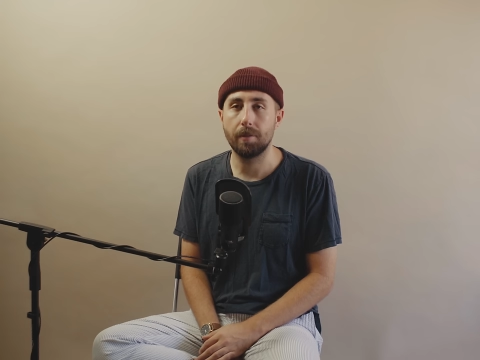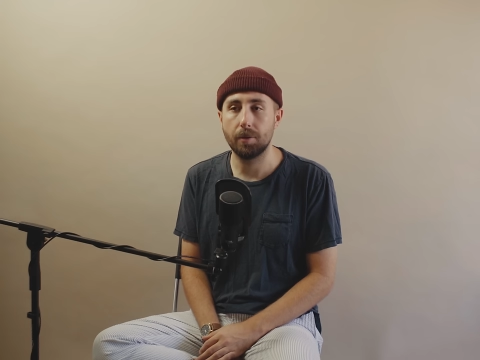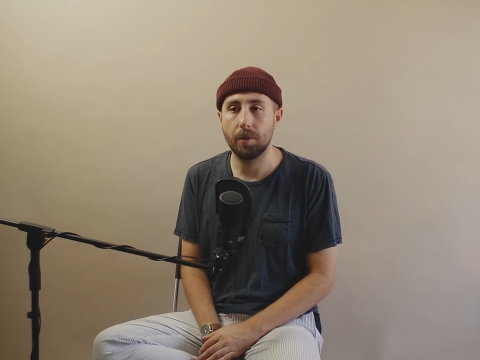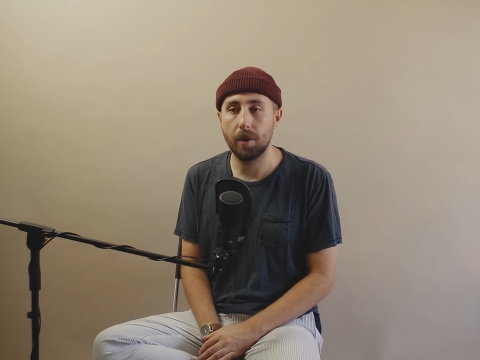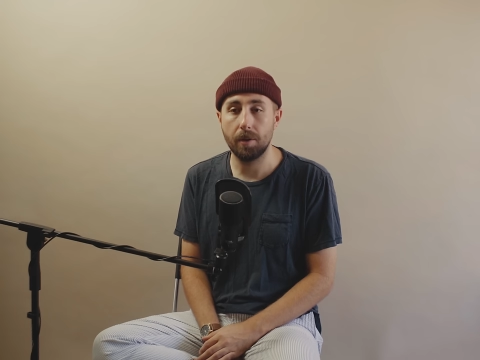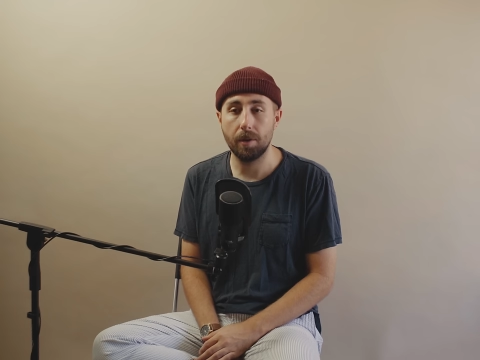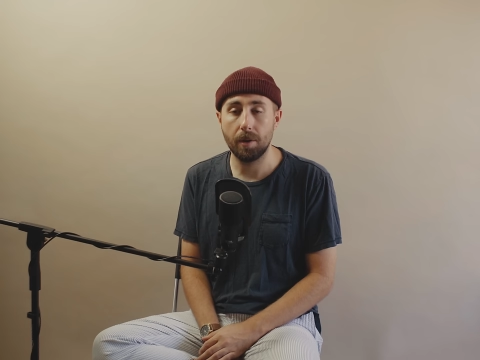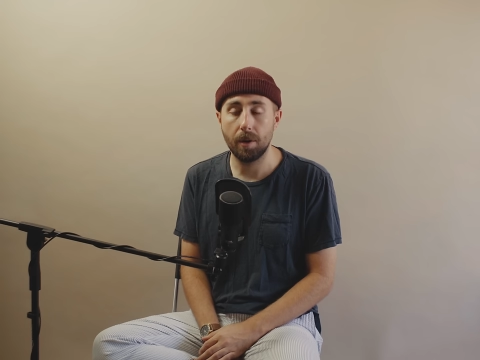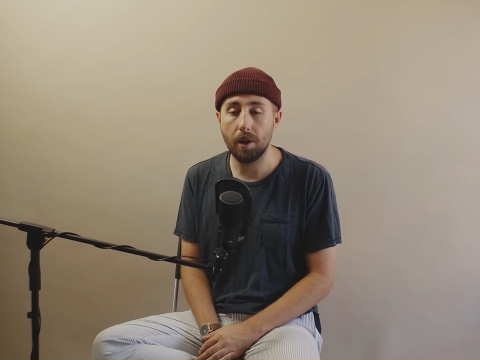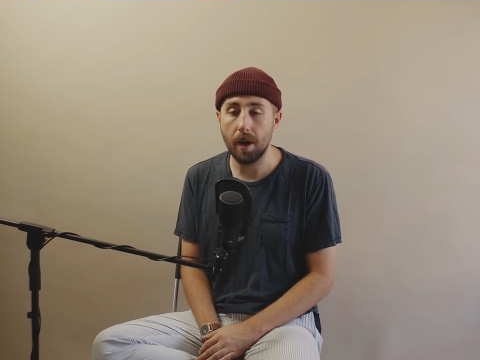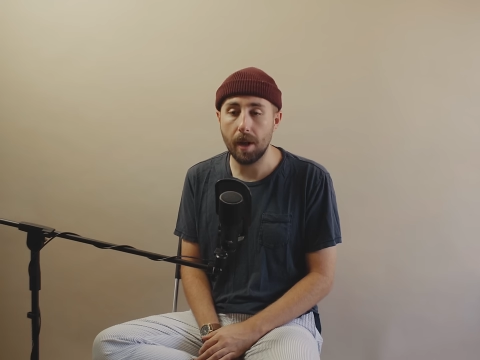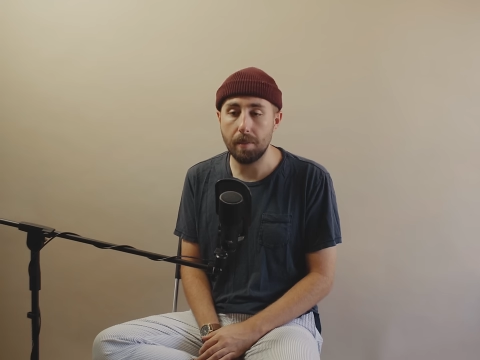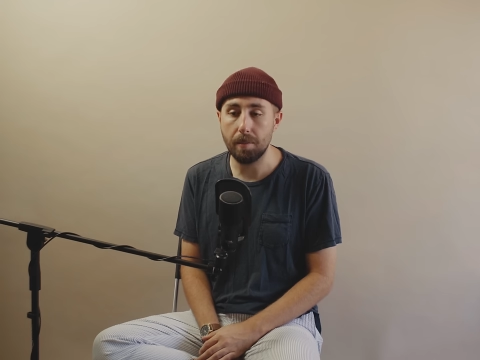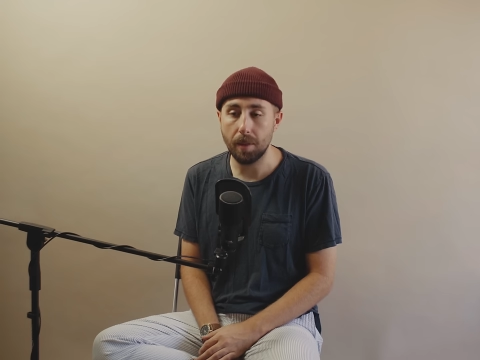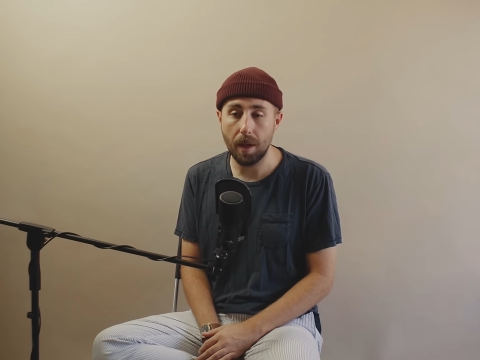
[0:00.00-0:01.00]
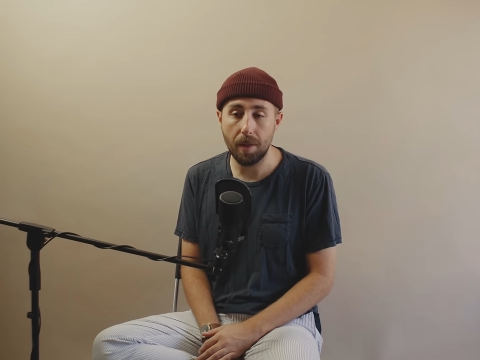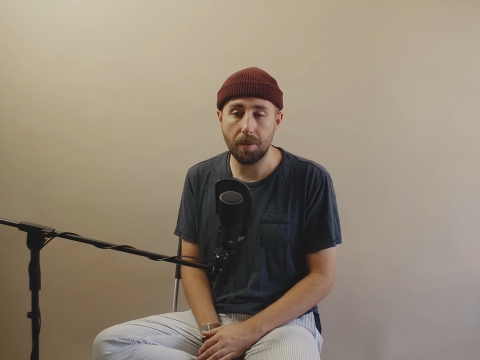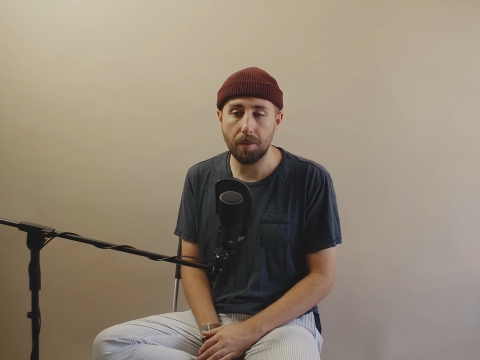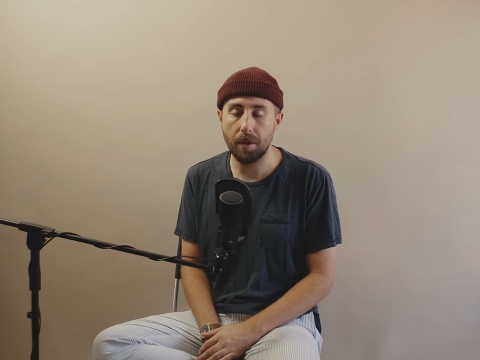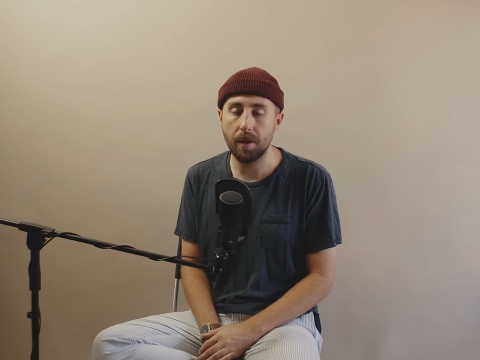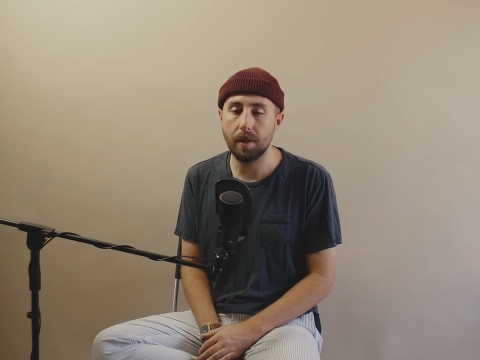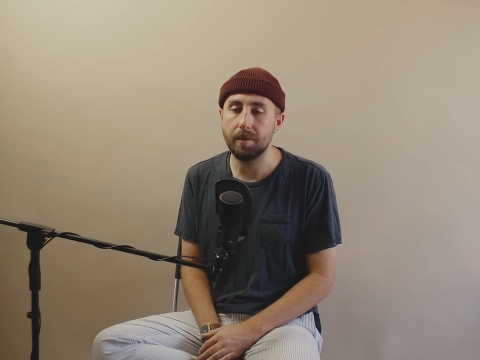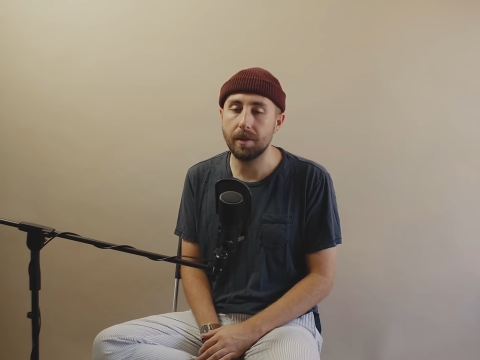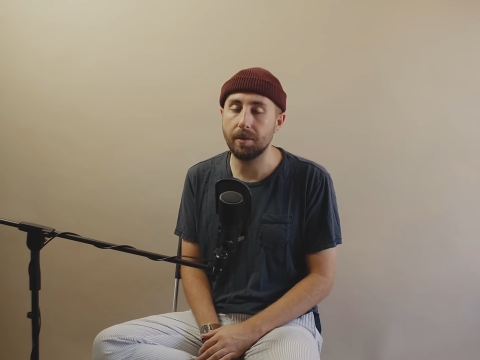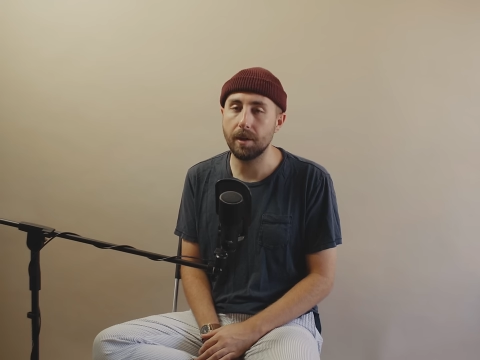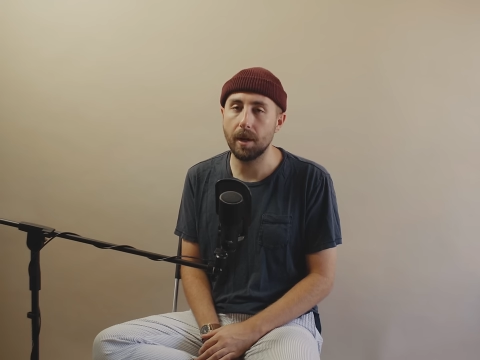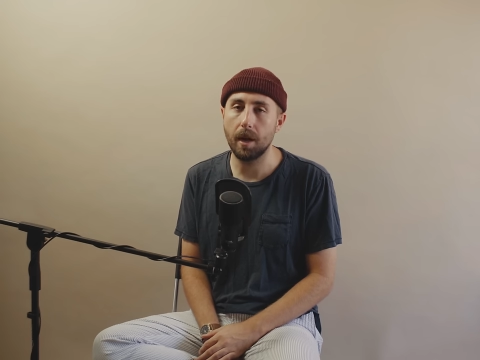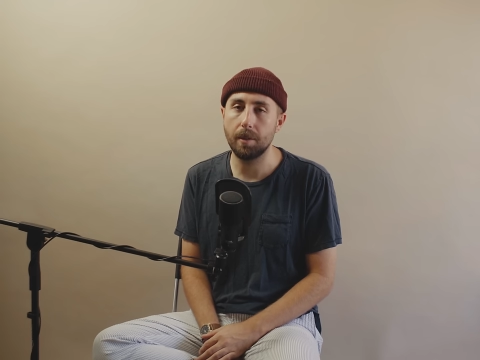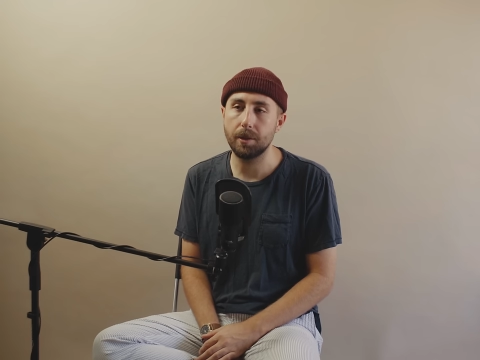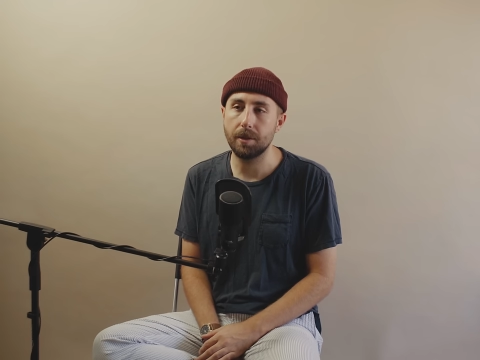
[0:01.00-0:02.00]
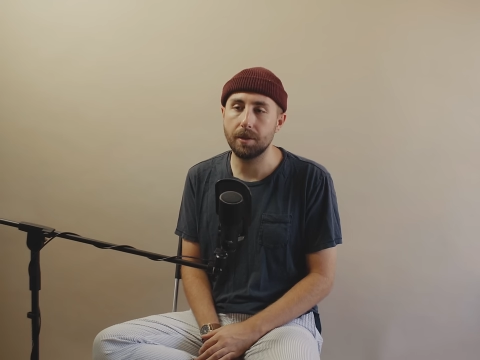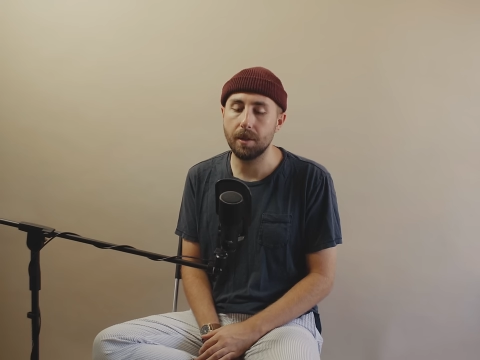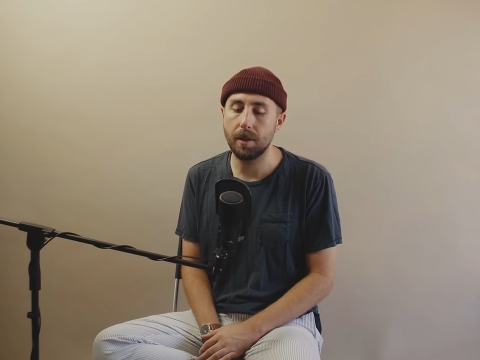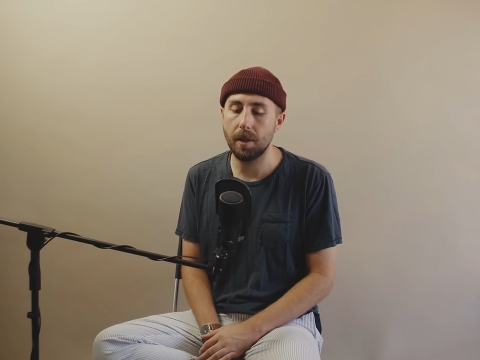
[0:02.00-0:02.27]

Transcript: After all, there are a plethora of different options